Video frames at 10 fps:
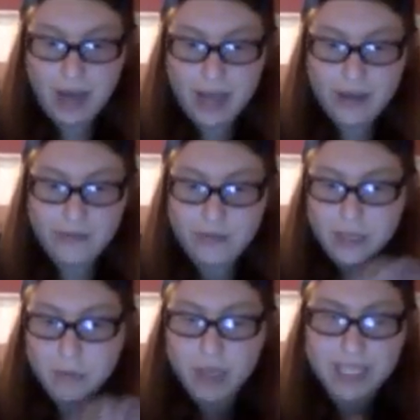I have
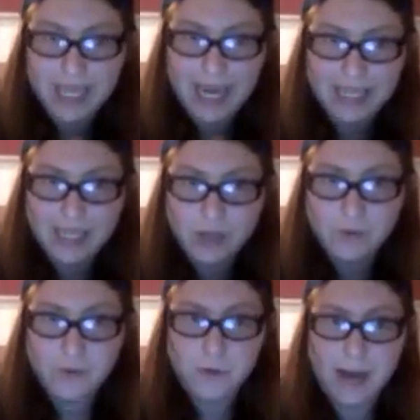Dumb Ways to Die
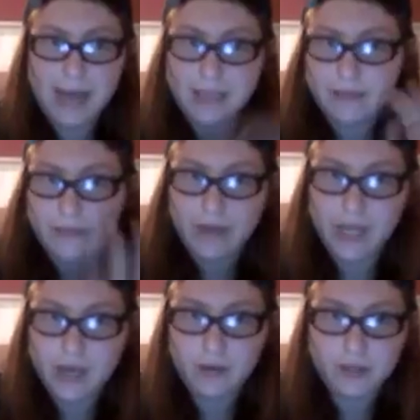2. I love the
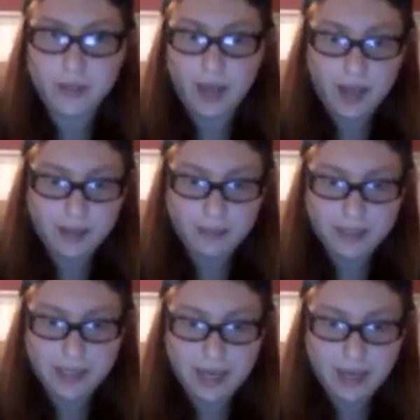video. So yeah, Dumb
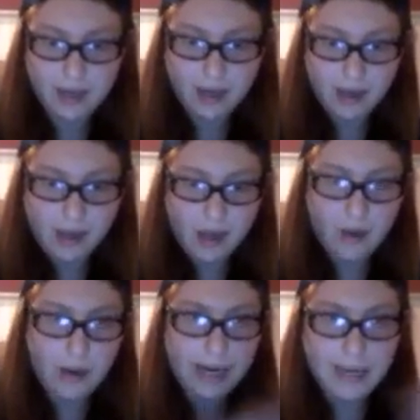Ways to Die.
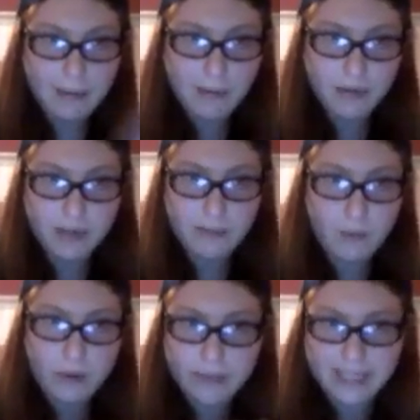Oh, a game I'm using
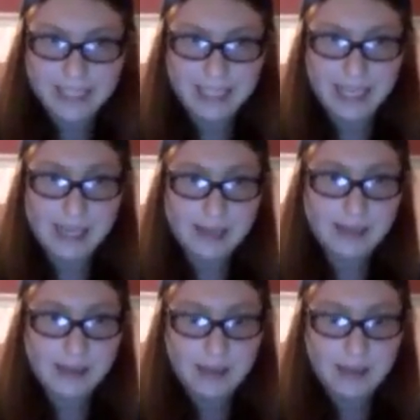more recently.